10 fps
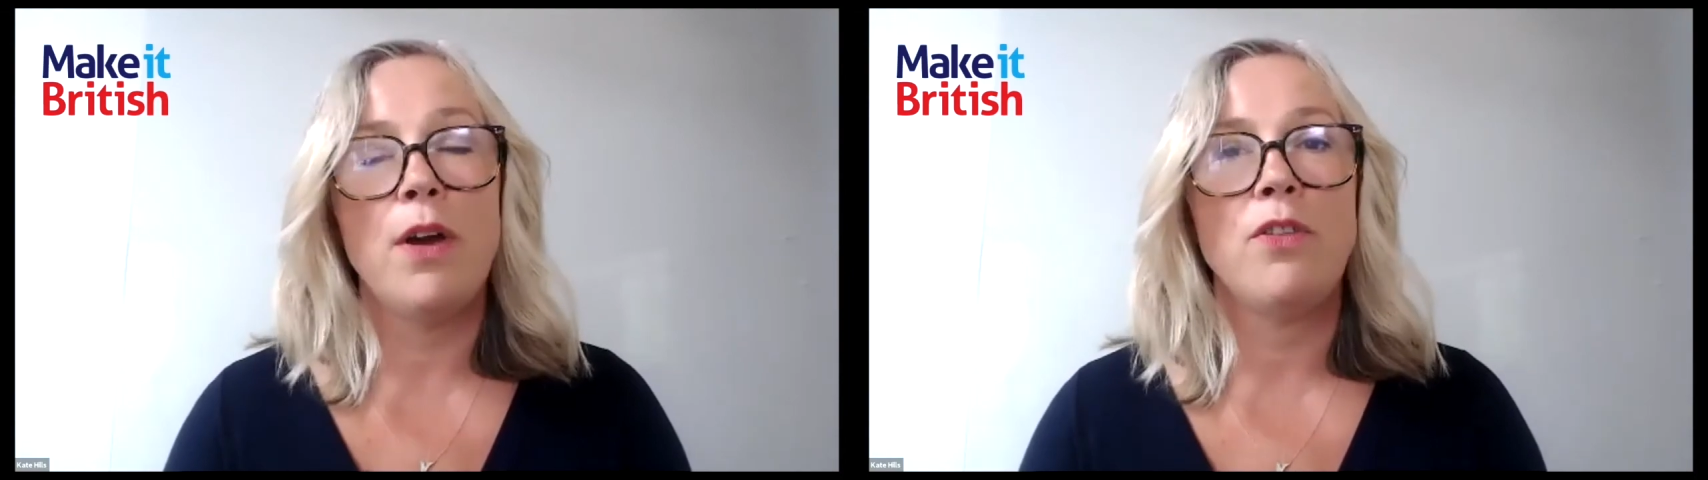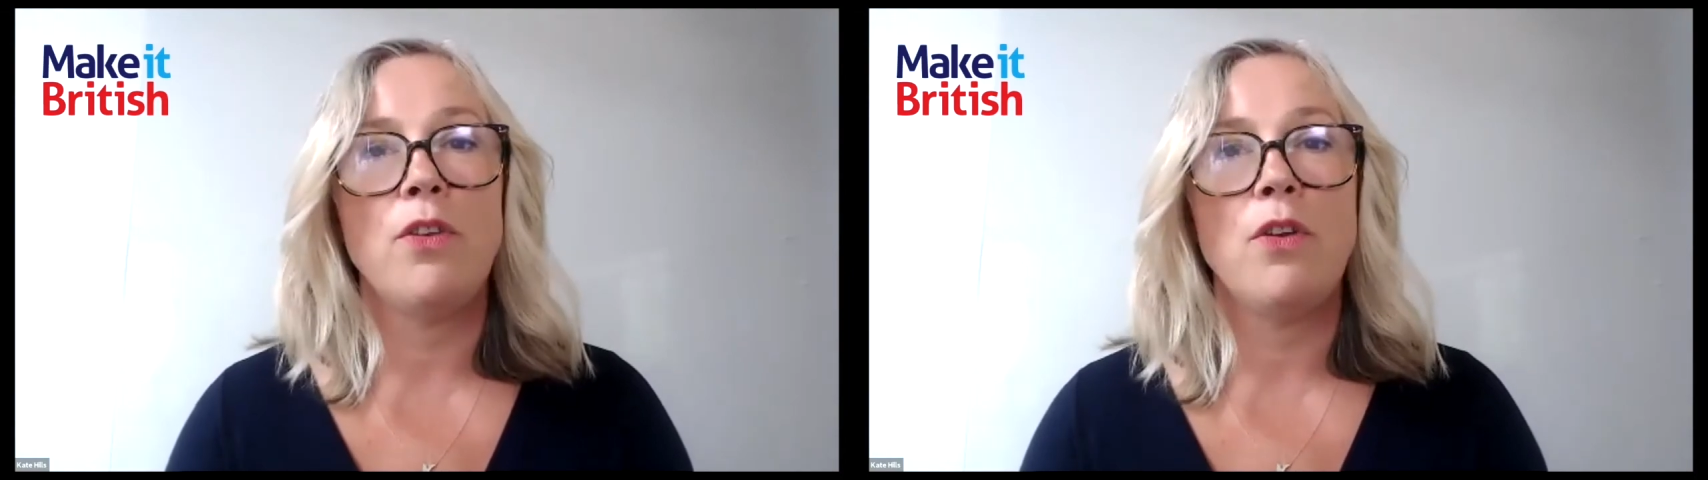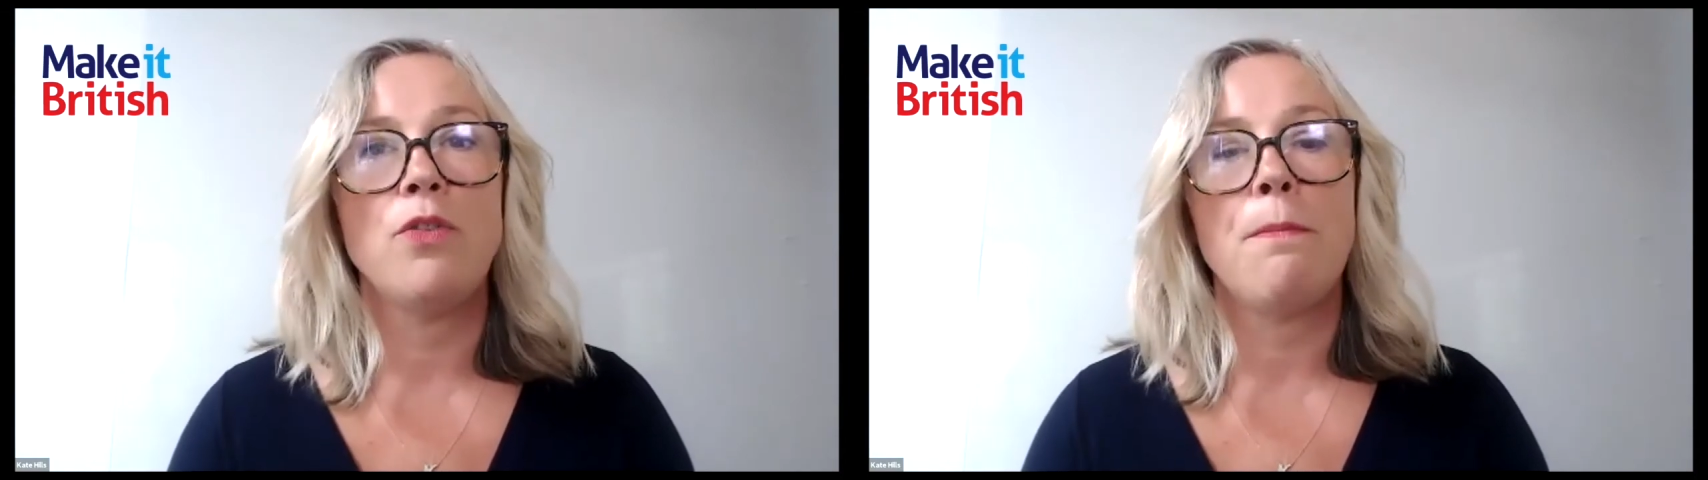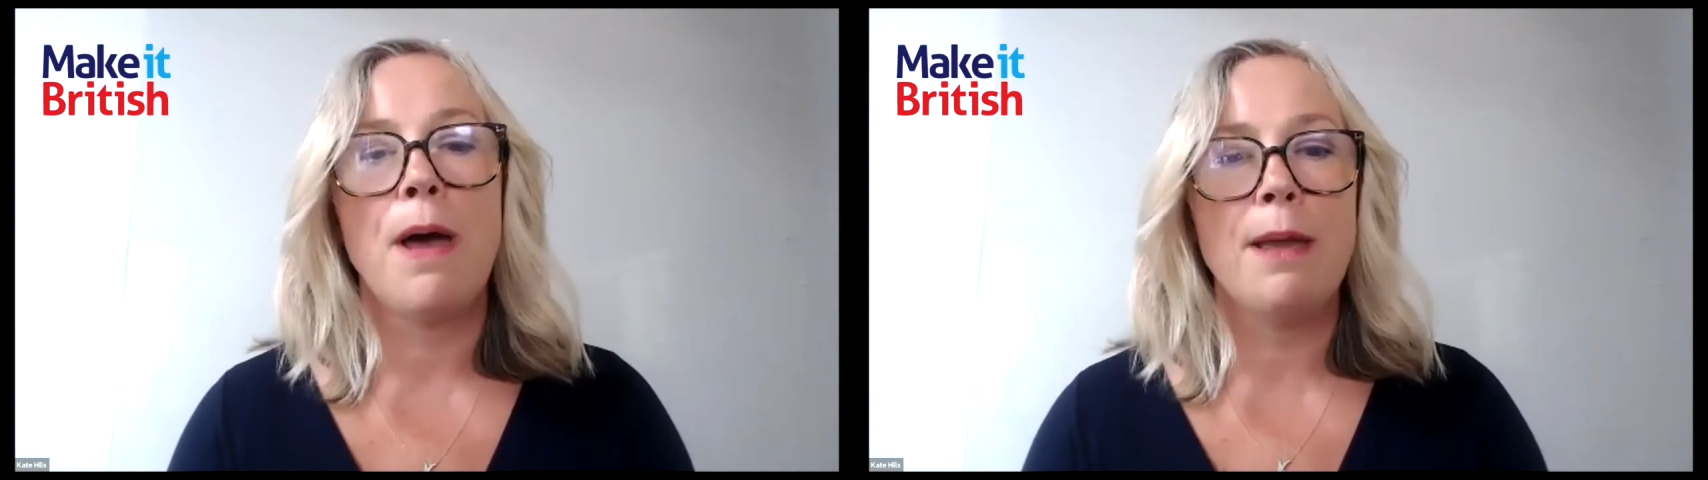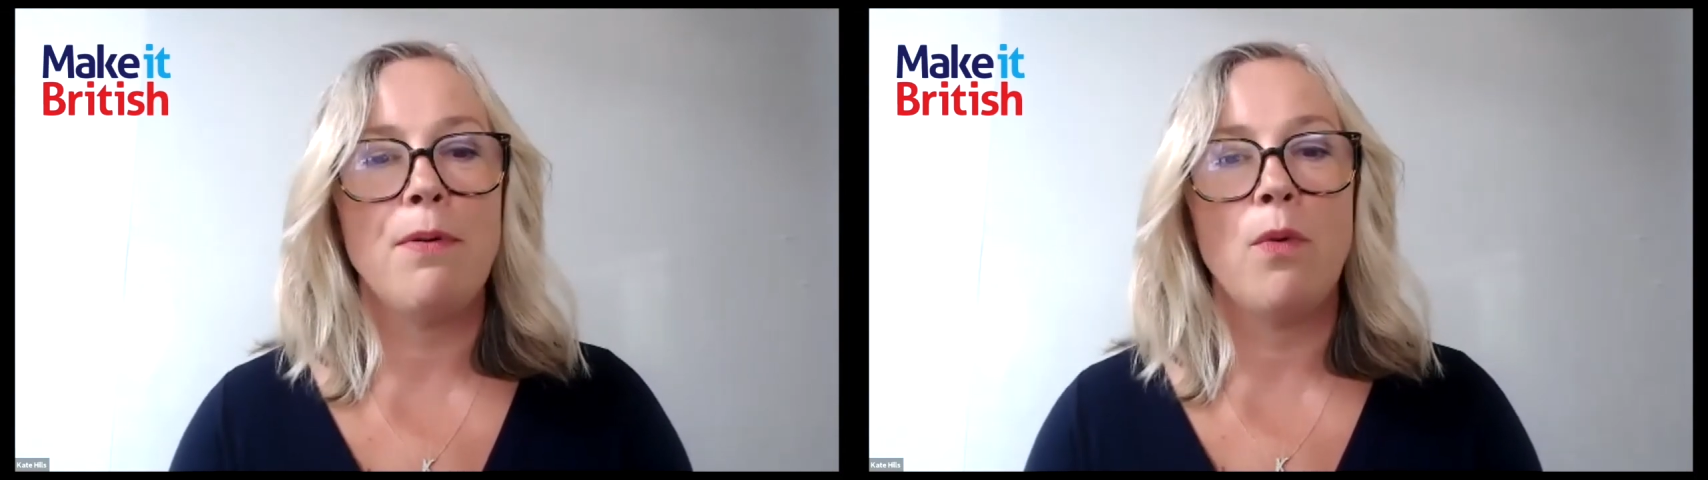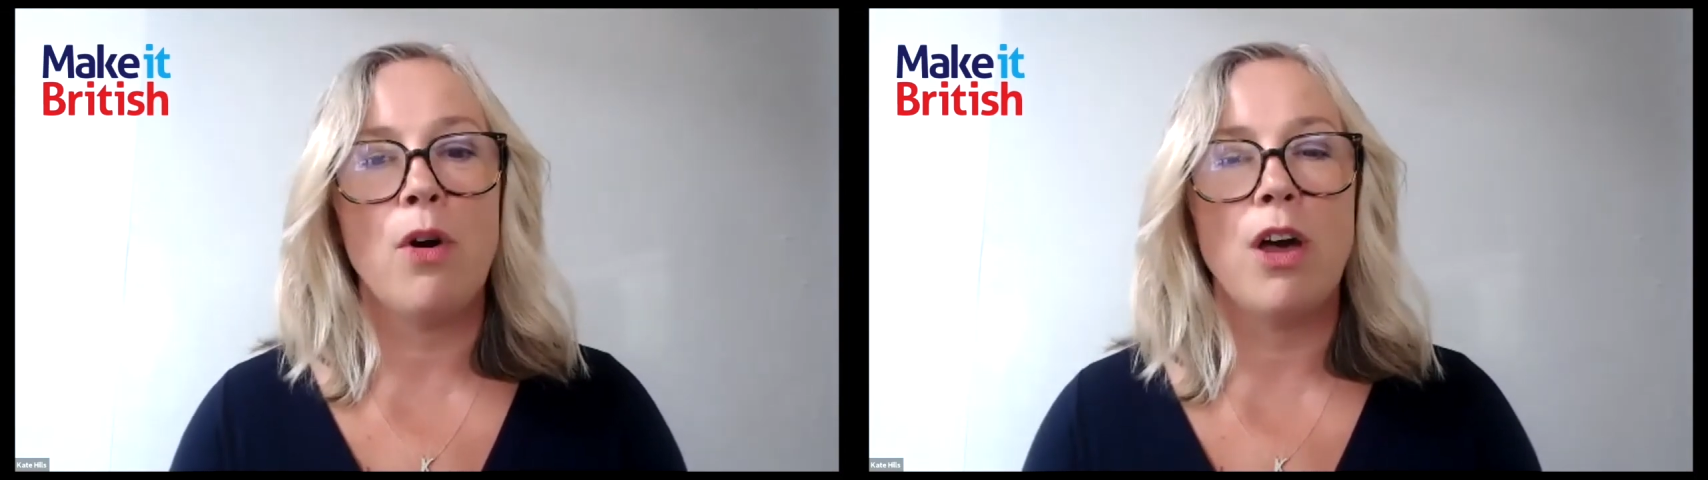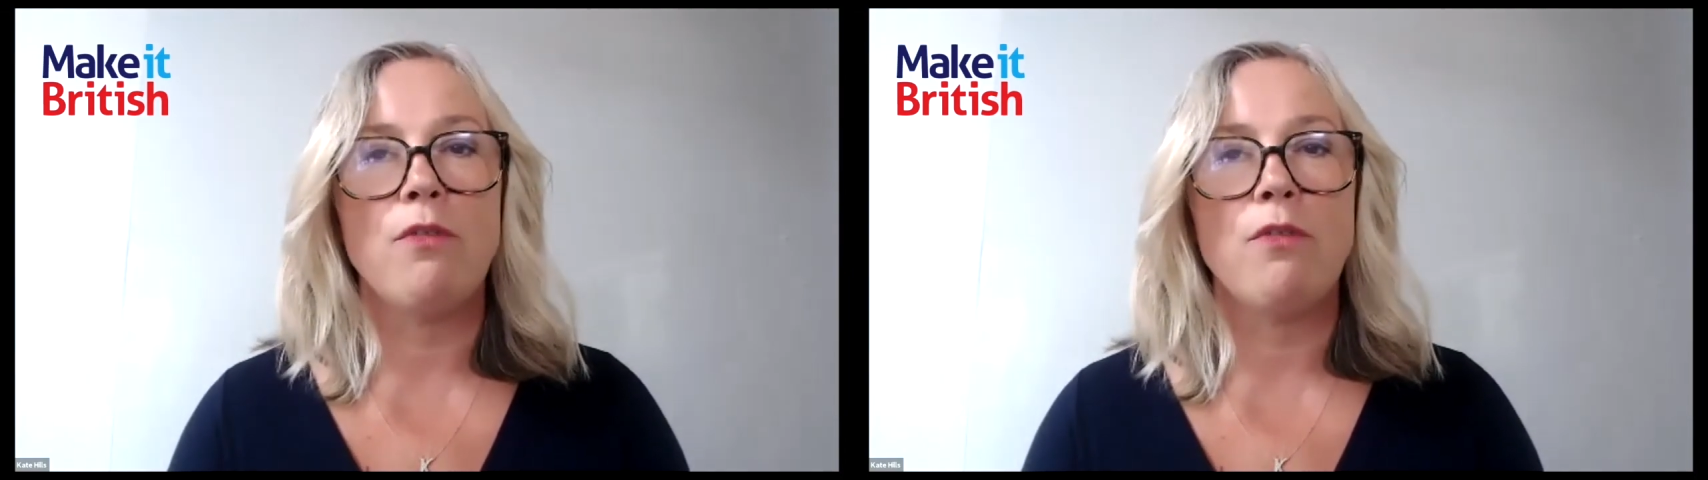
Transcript: in on your paperwork